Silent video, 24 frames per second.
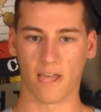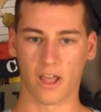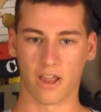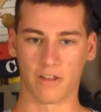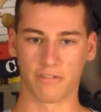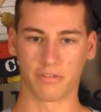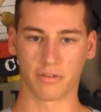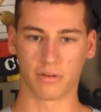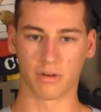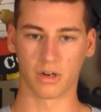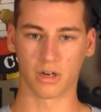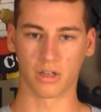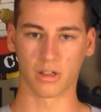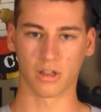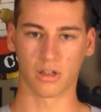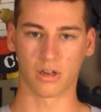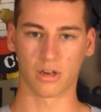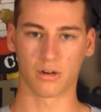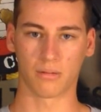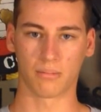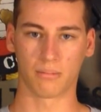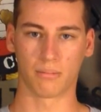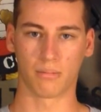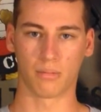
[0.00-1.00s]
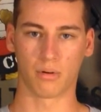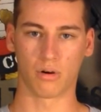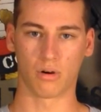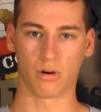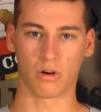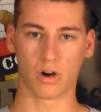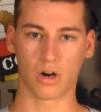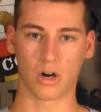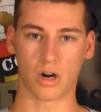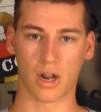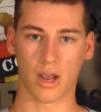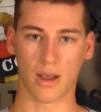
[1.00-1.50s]
If you want to learn
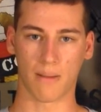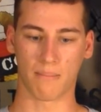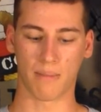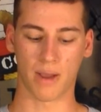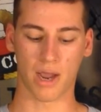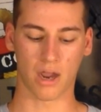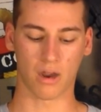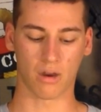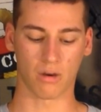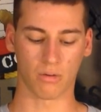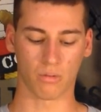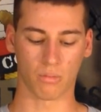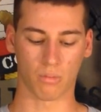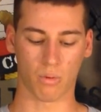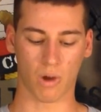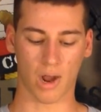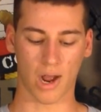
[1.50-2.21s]
more about